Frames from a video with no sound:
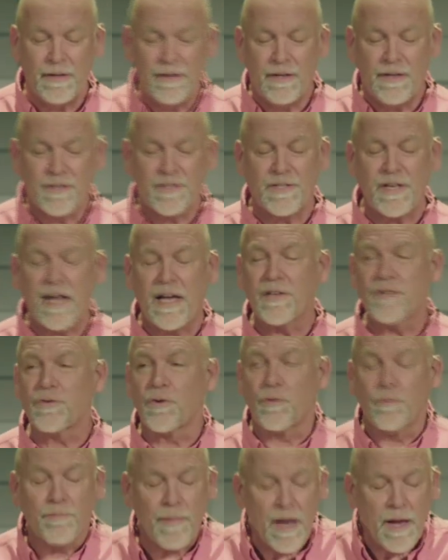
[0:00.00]
says or
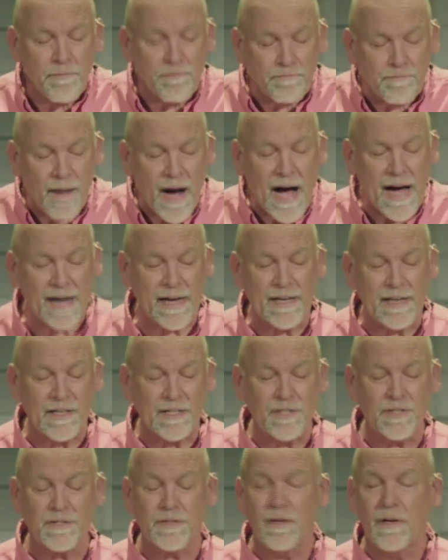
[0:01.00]
may mock
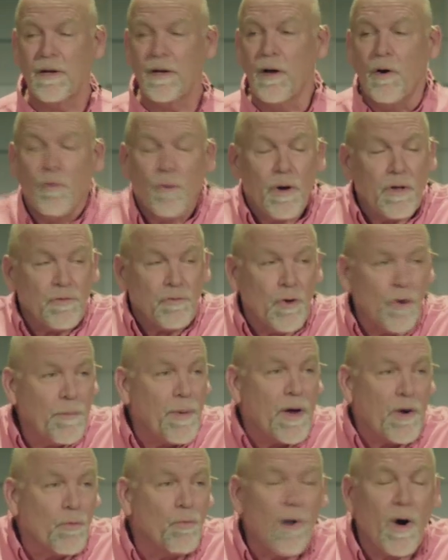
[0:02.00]
us, no
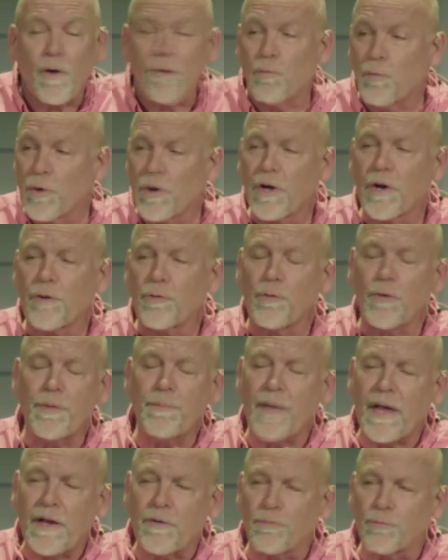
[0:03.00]
matter what, we're going to
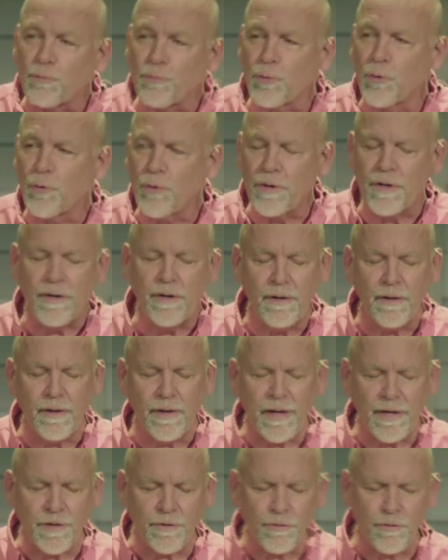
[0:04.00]
remain rooted
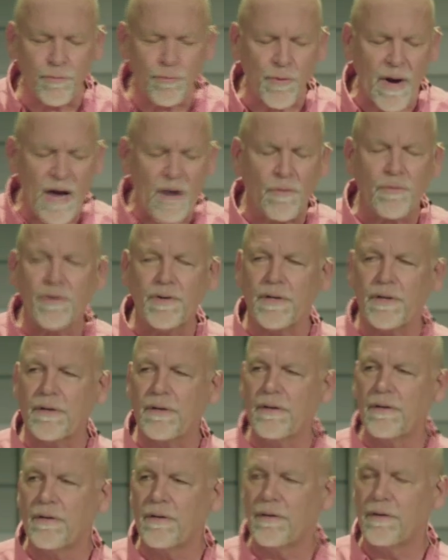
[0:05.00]
and grounded
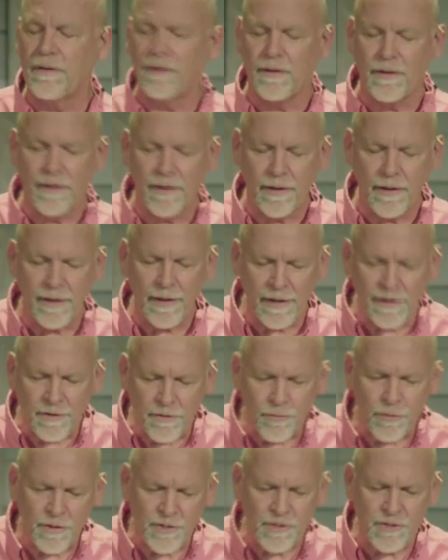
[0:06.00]
in
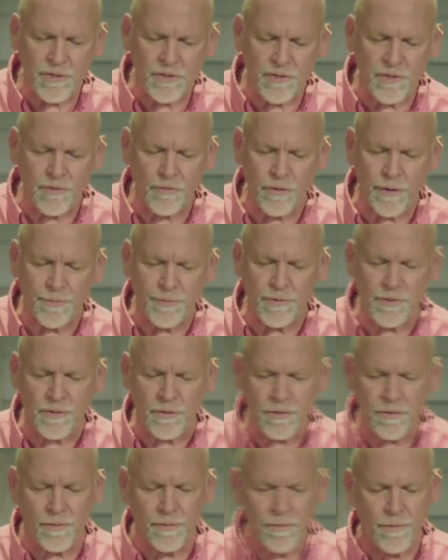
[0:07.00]
Christian
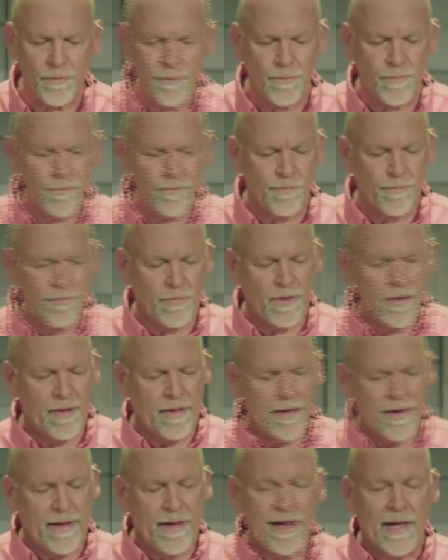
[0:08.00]
scripture.
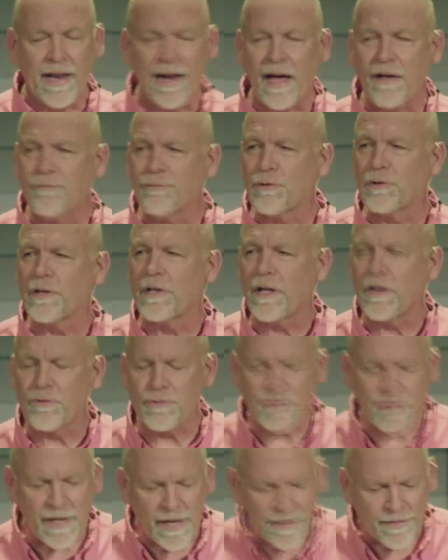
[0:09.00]
And I fully
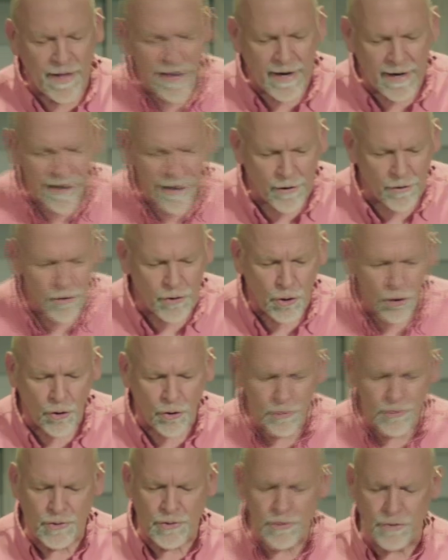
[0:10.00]
understand that in our
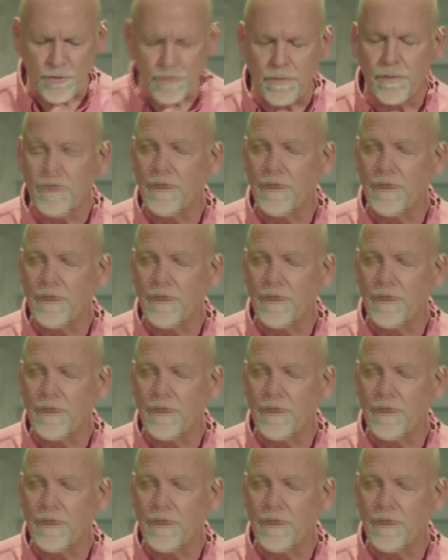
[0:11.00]
culture